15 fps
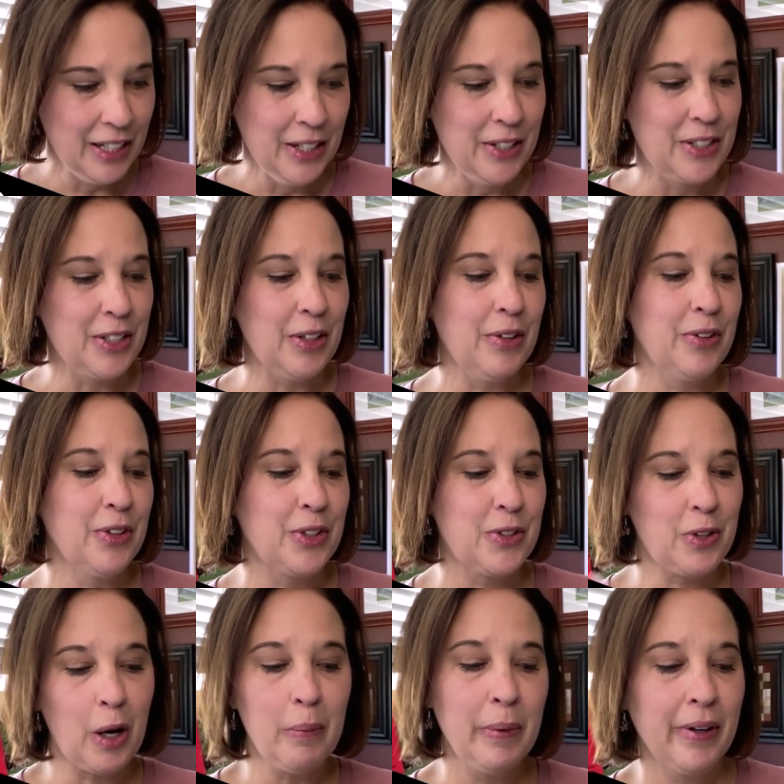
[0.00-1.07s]
So their
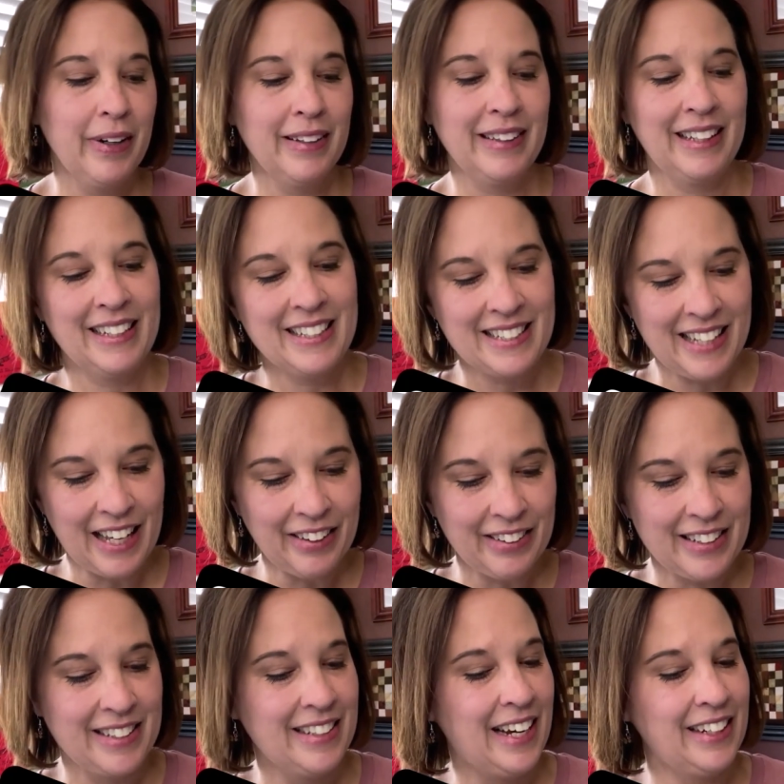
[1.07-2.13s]
strawberry lettuce salad
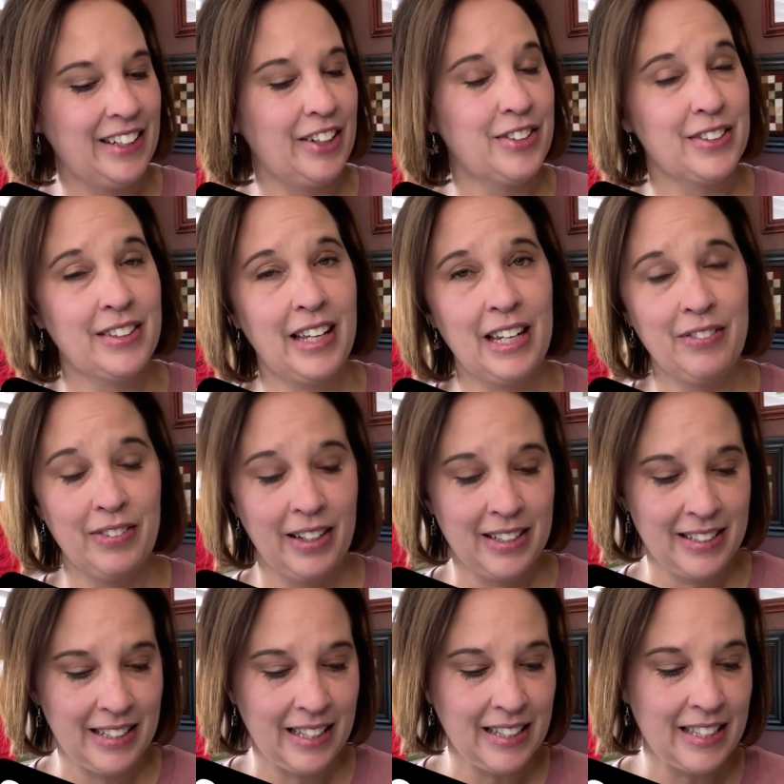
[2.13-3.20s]
is
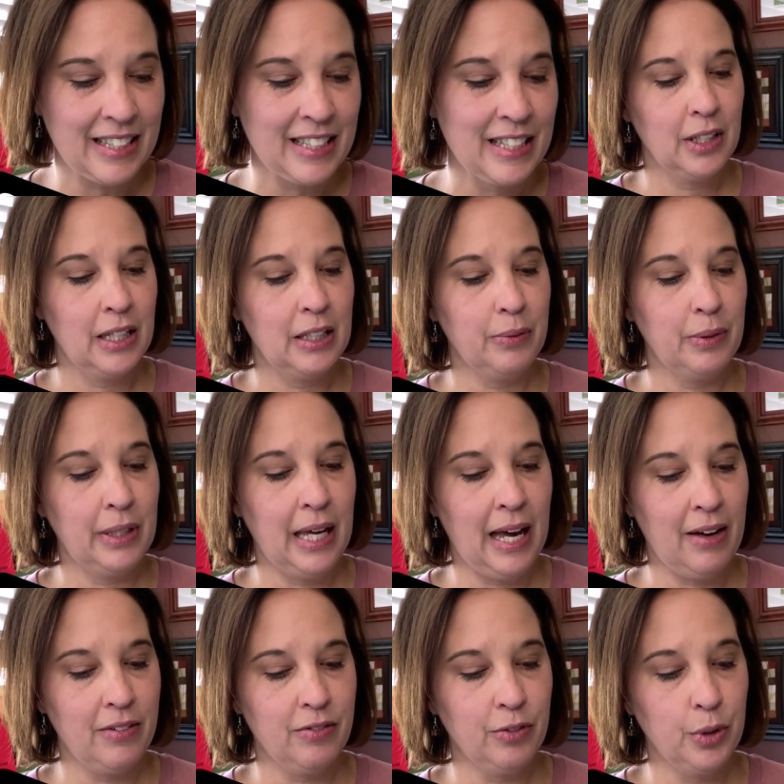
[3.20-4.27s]
$9.95. And then we
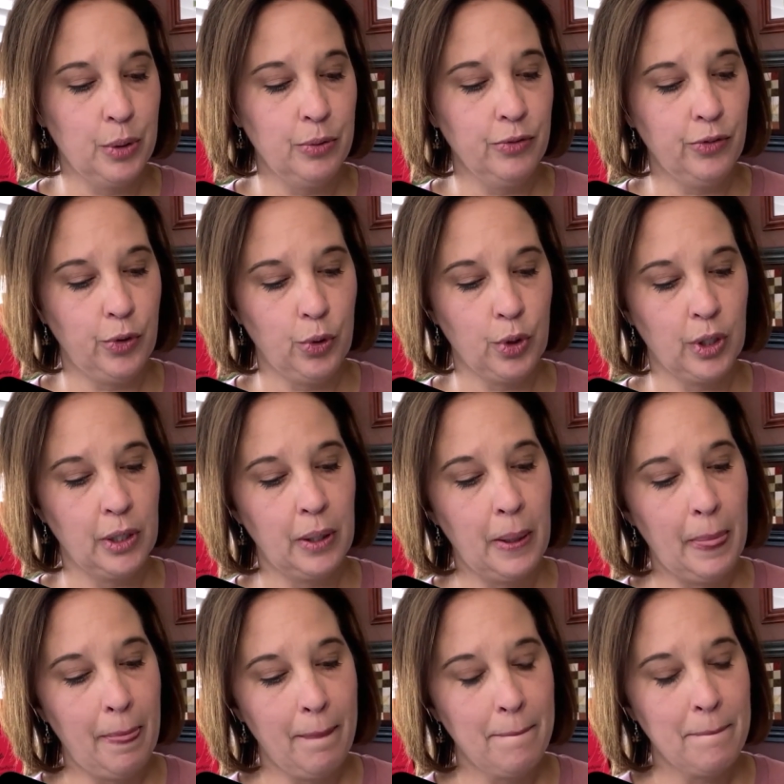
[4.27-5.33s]
have room for
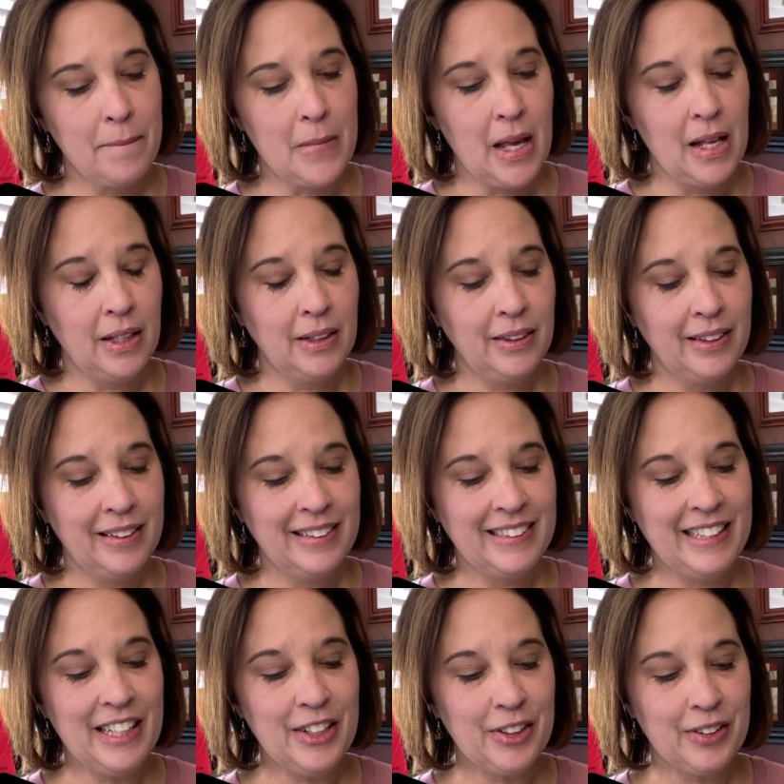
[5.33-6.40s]

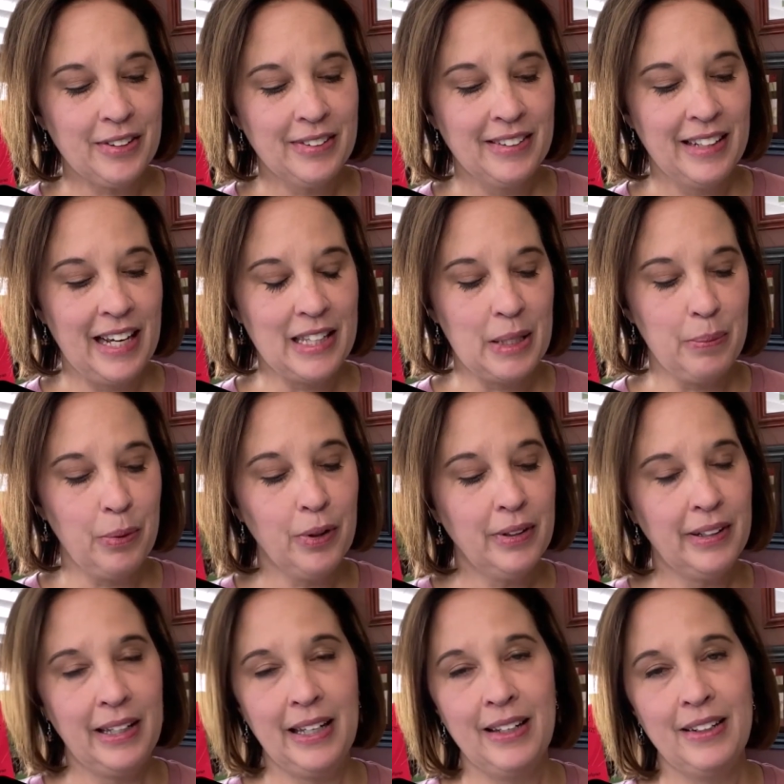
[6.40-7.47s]
dinner at the Bird
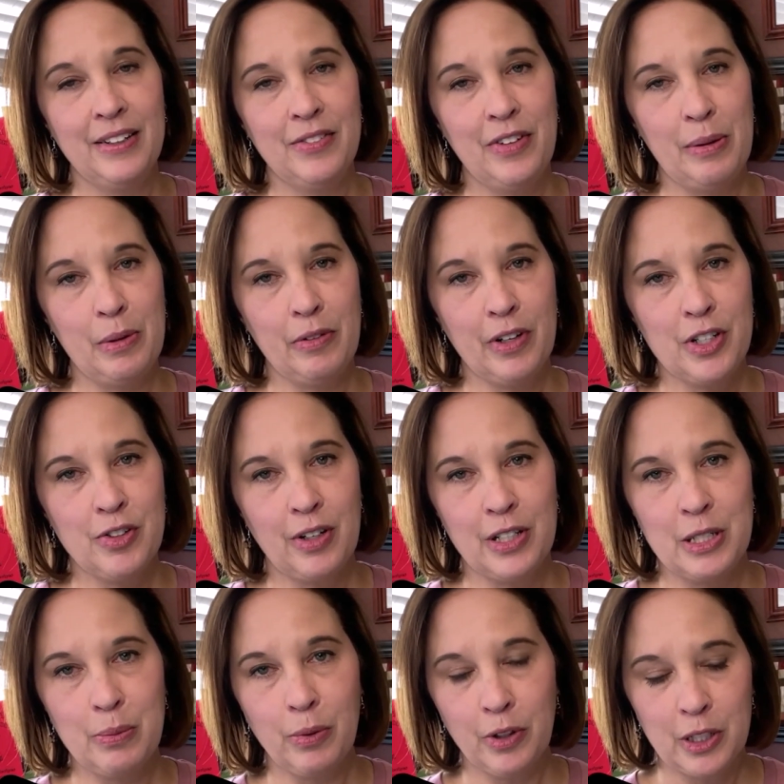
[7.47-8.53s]
Hand Family Restaurant
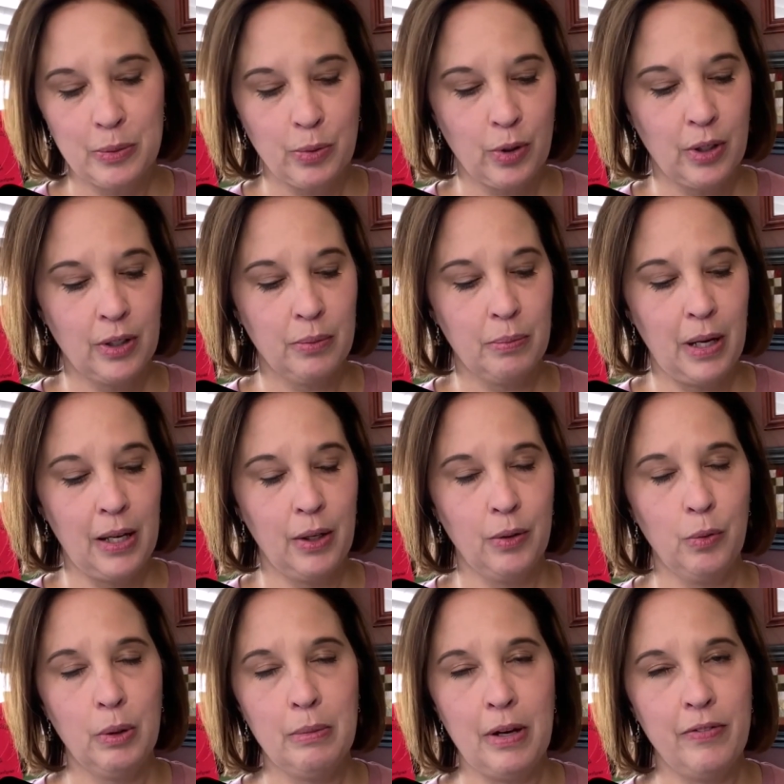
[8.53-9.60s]
Smorgasbord.
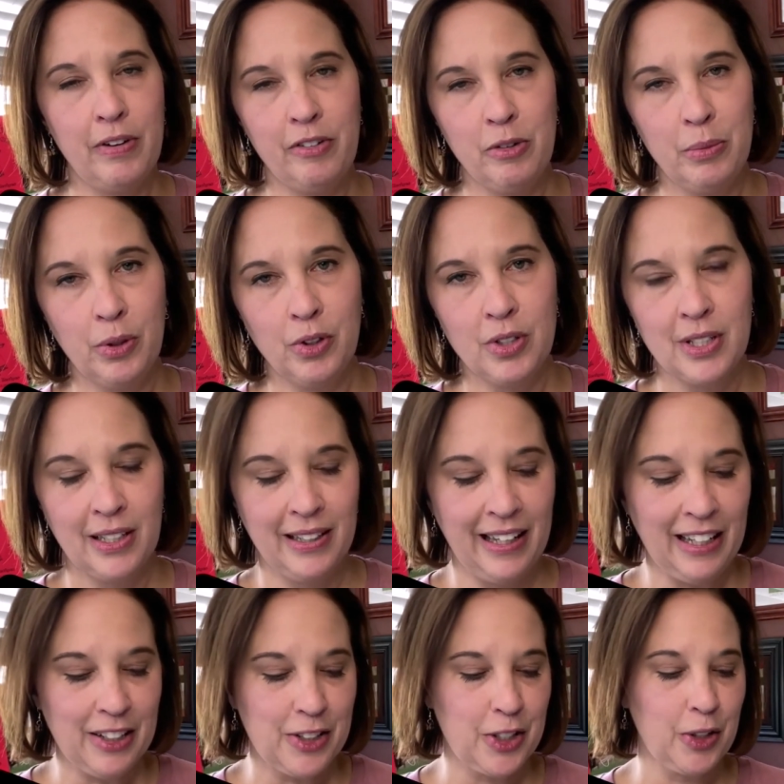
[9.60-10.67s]
One of my favorite meals in
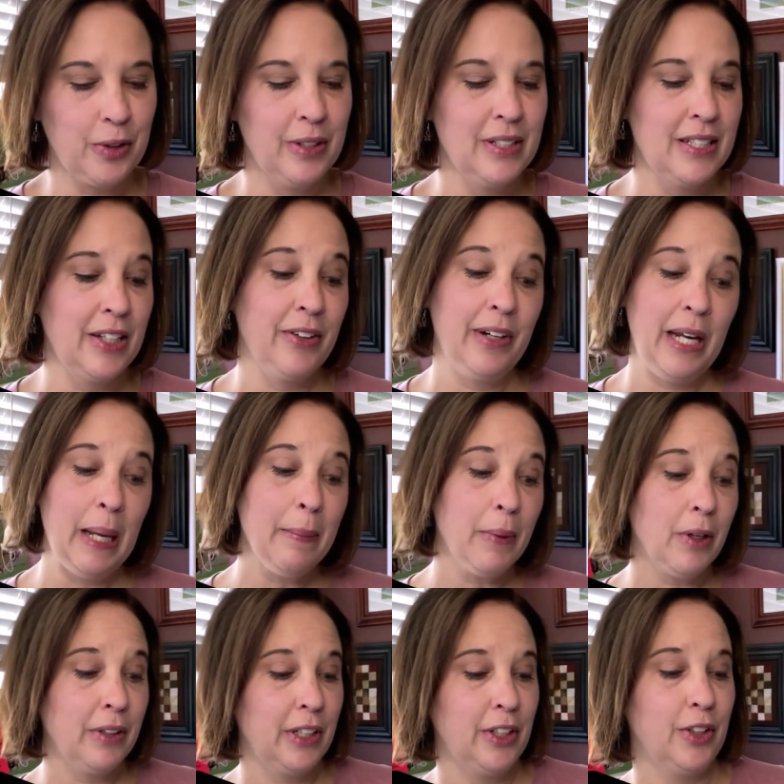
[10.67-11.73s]
Lancaster is their handball
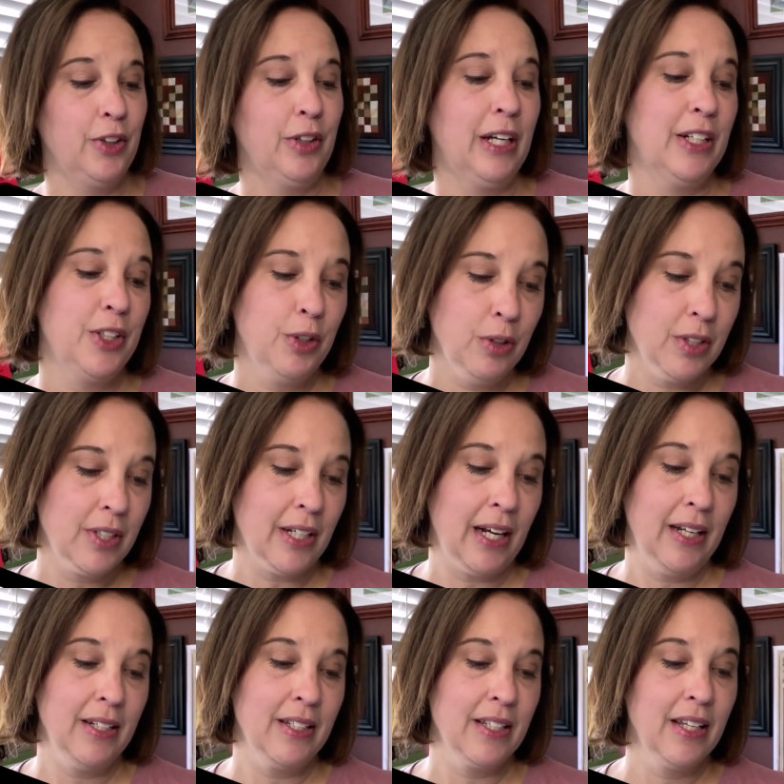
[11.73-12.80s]
dinner. You get 2
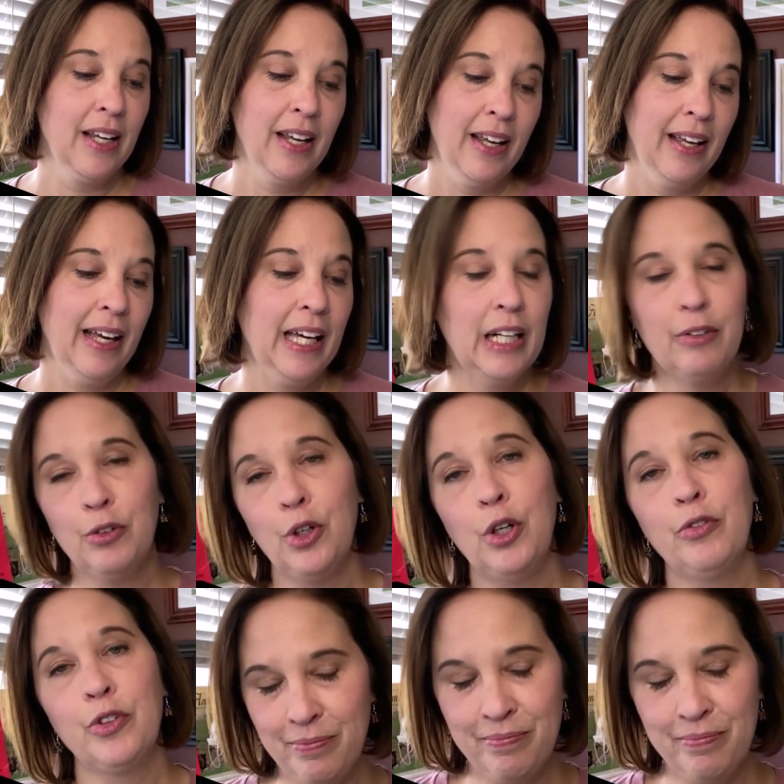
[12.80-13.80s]
sides and a roll for